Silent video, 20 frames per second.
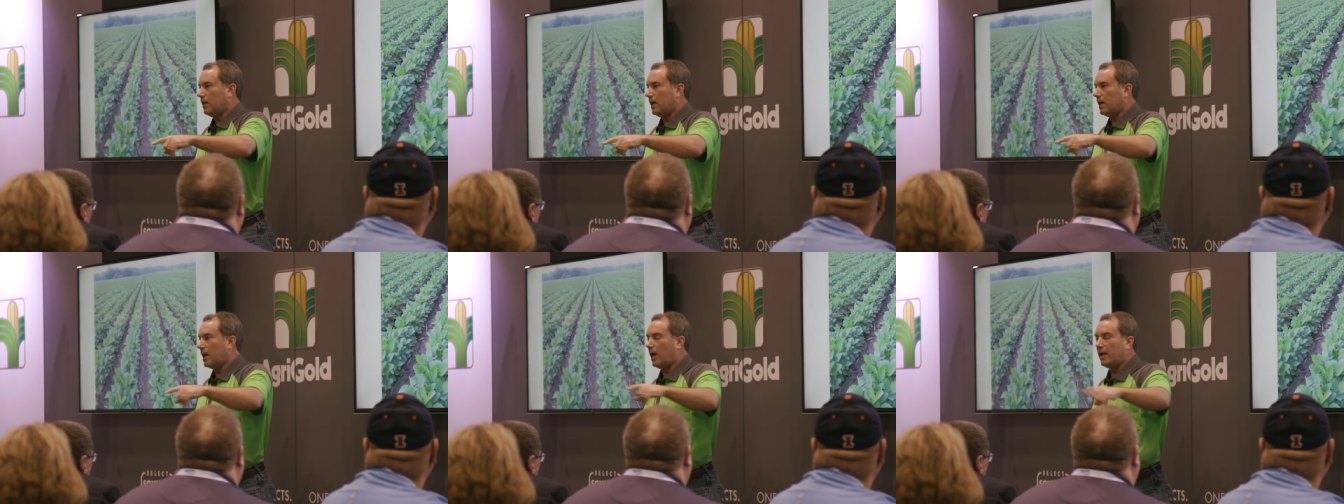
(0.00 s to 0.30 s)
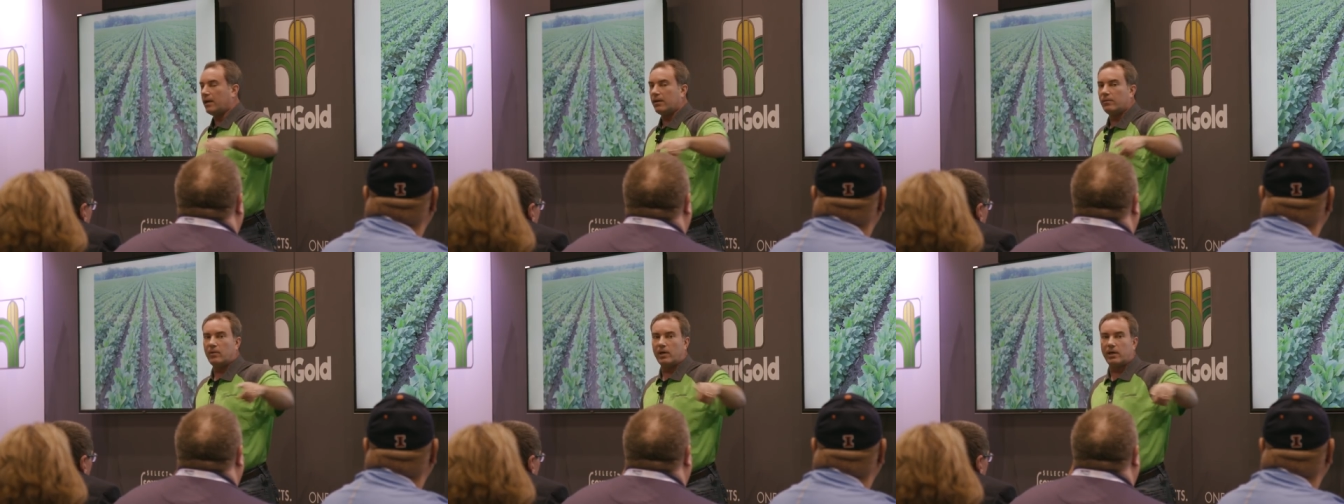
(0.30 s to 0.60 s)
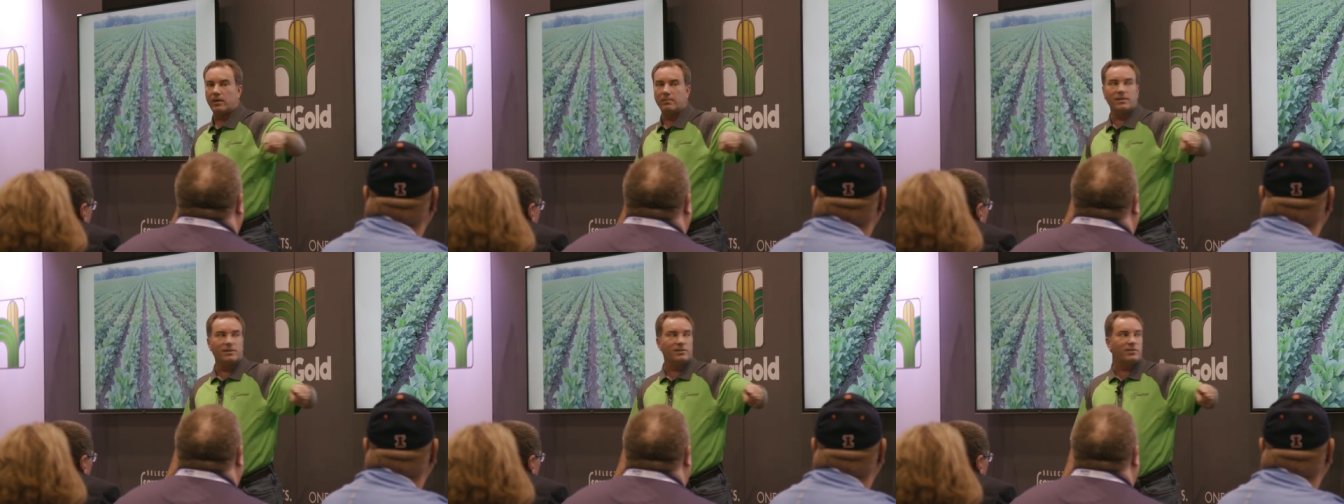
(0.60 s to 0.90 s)
And I didn't
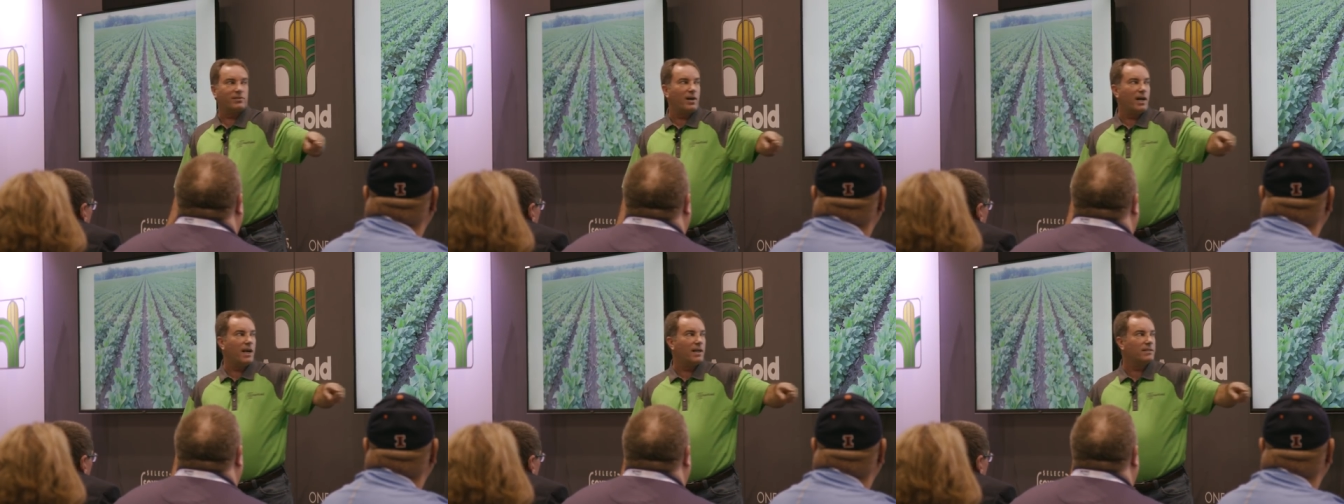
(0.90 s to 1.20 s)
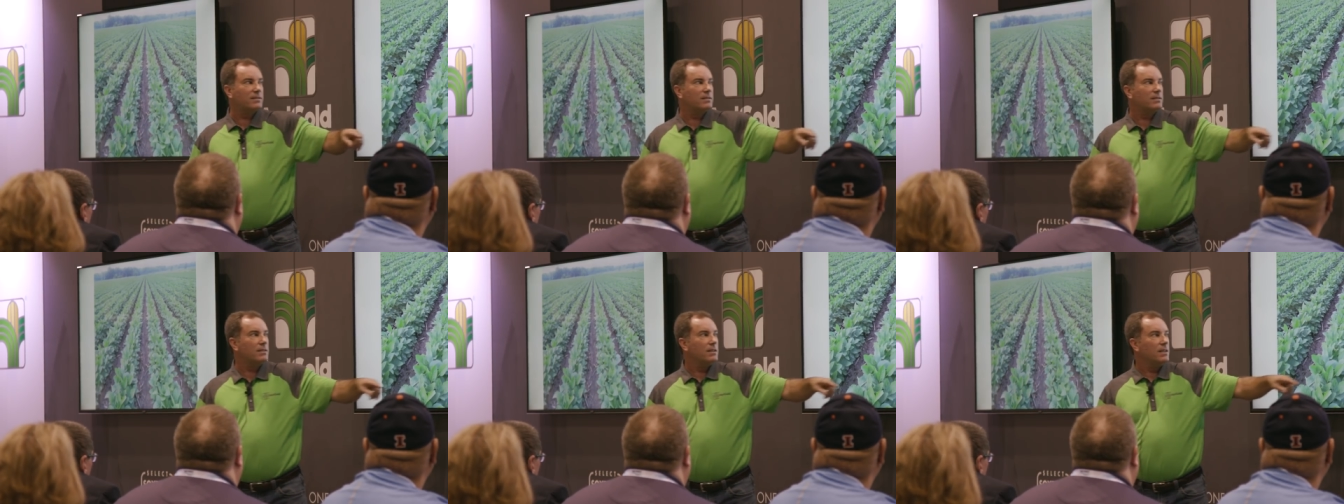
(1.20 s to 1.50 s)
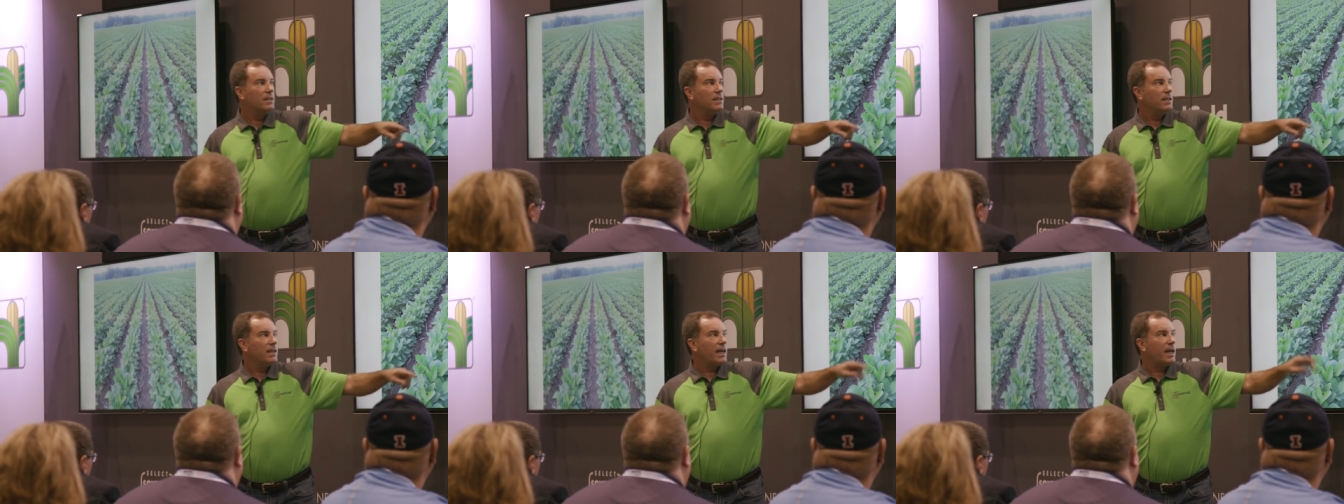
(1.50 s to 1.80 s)
want them to stress,
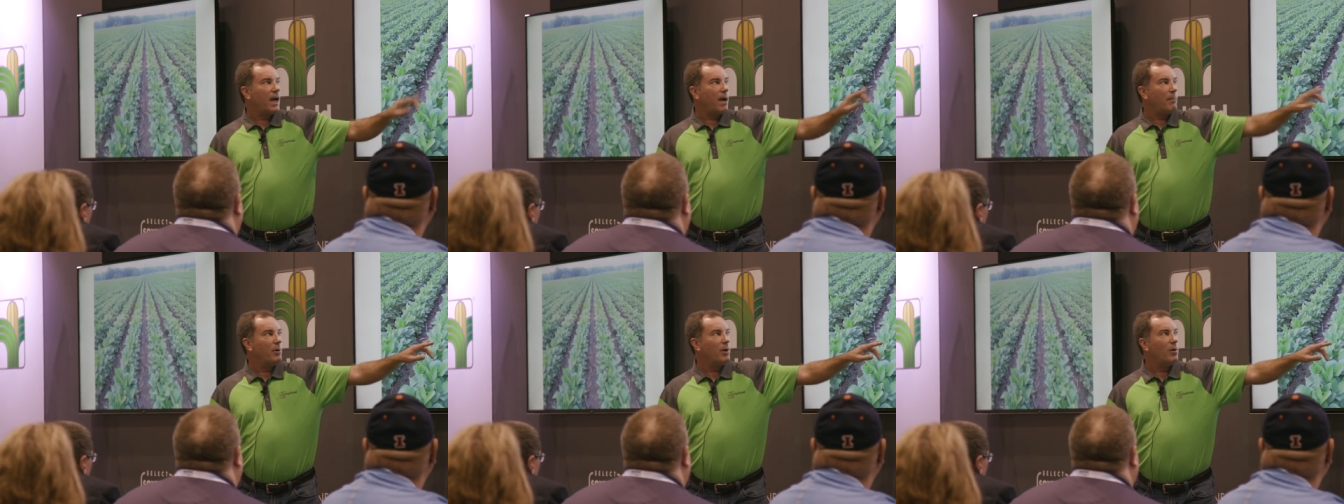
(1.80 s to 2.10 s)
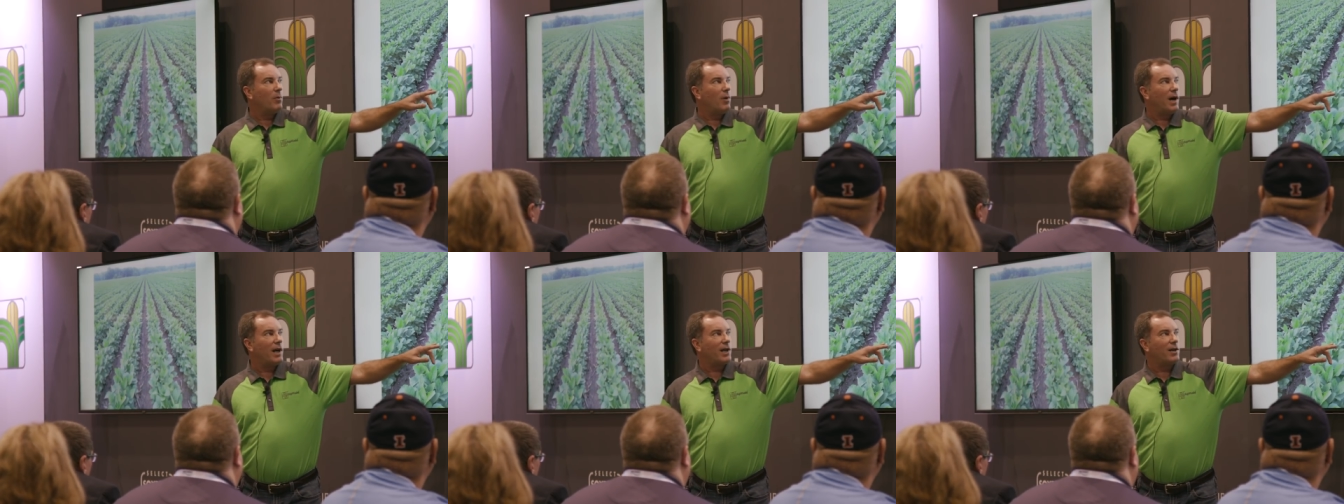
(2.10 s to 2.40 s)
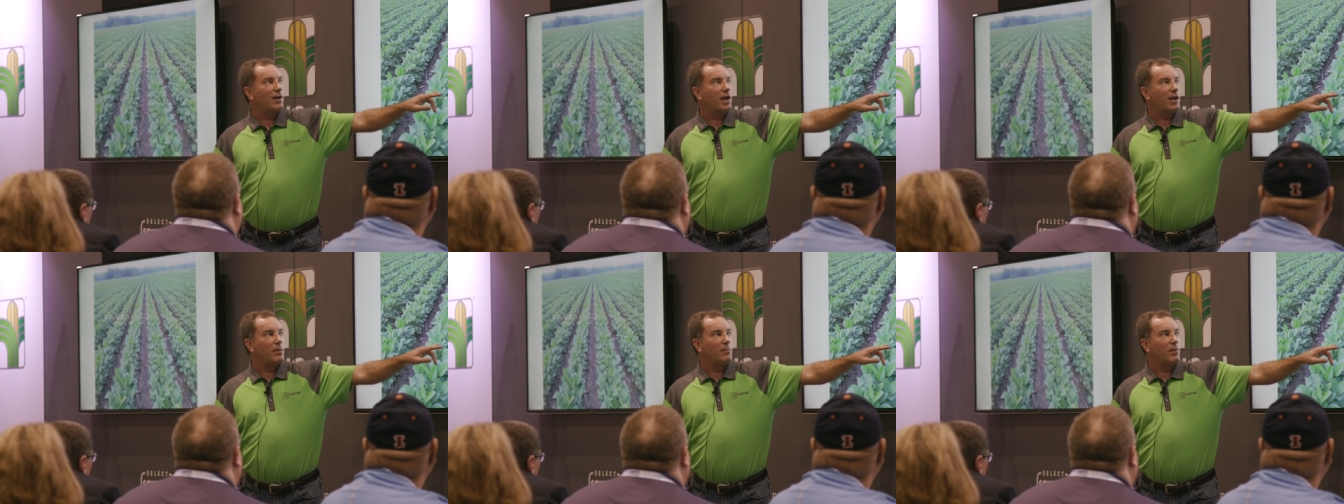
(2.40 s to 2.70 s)
and I put
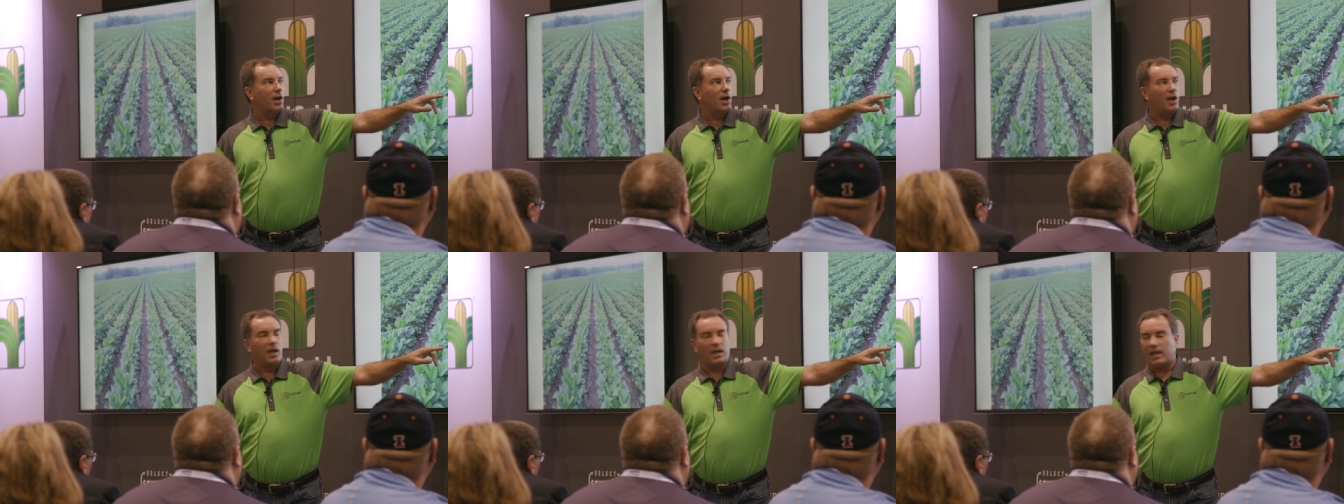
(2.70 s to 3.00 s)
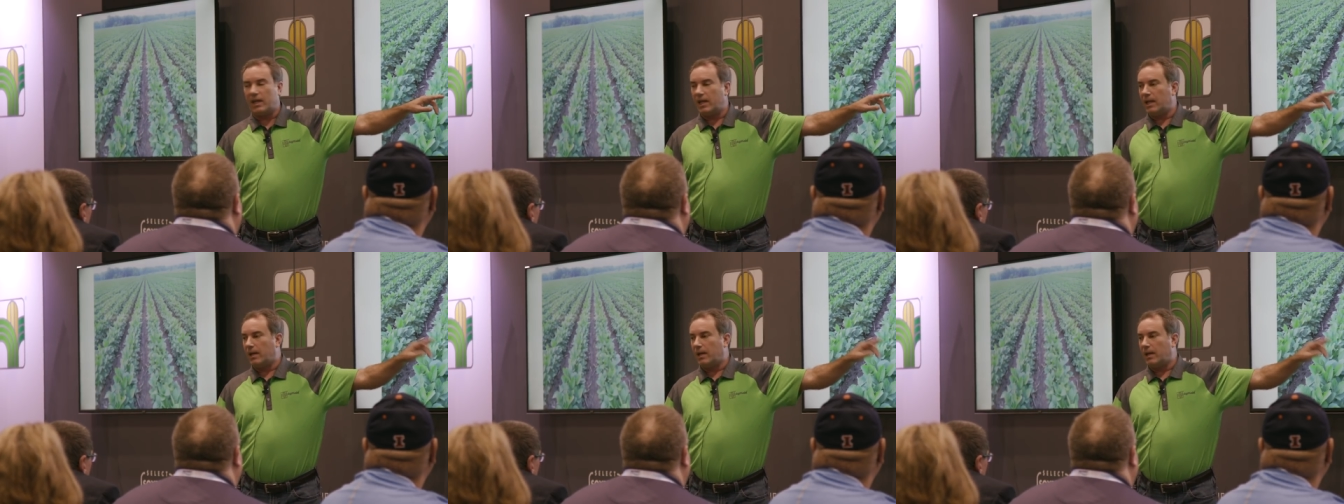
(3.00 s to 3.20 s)
water on them early,